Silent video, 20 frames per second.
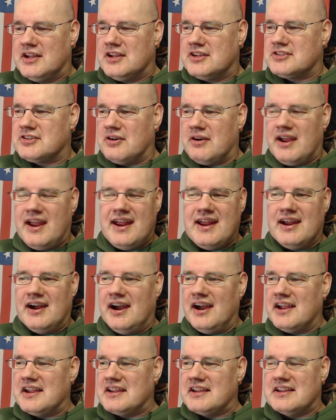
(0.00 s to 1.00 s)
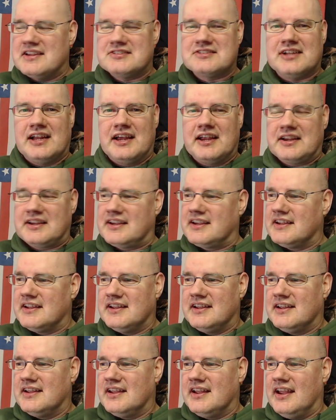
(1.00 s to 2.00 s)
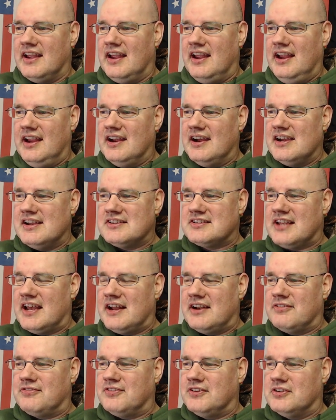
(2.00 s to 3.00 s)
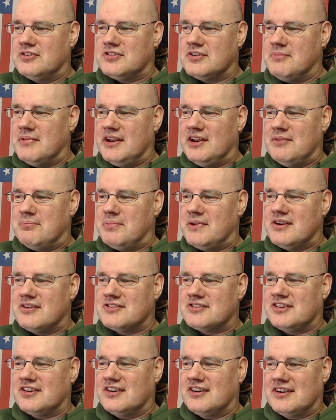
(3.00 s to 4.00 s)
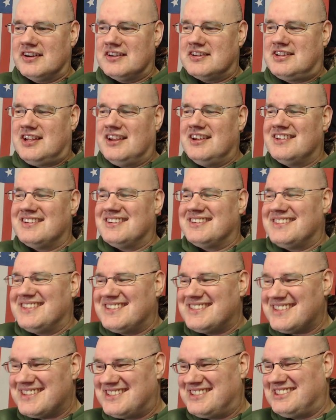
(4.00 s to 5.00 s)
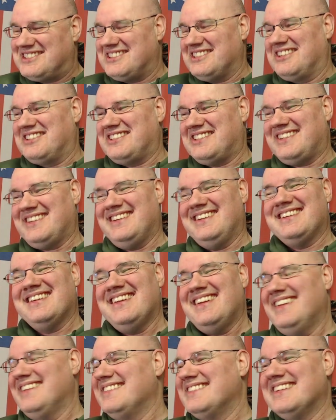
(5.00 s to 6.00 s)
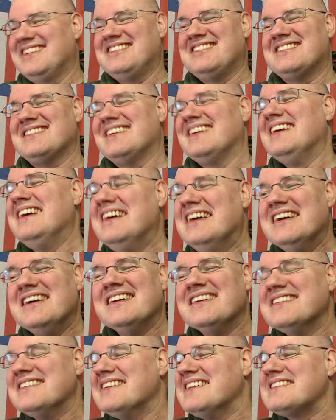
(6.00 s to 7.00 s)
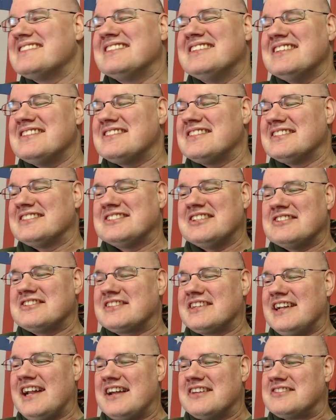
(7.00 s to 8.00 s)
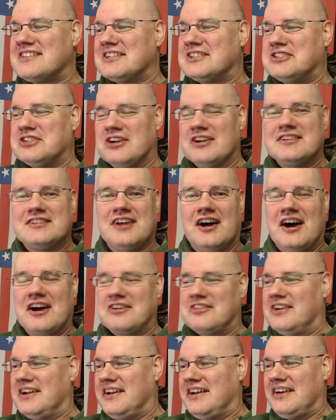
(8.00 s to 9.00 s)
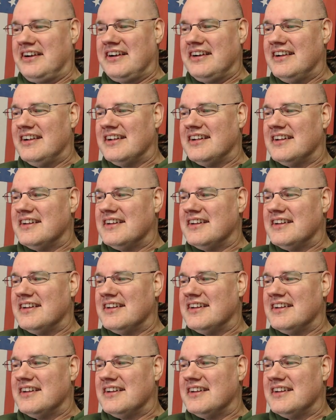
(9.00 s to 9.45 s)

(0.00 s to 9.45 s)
So AI is like AI's had a few too many beers here. This is just this this is just classic drunk talk right here.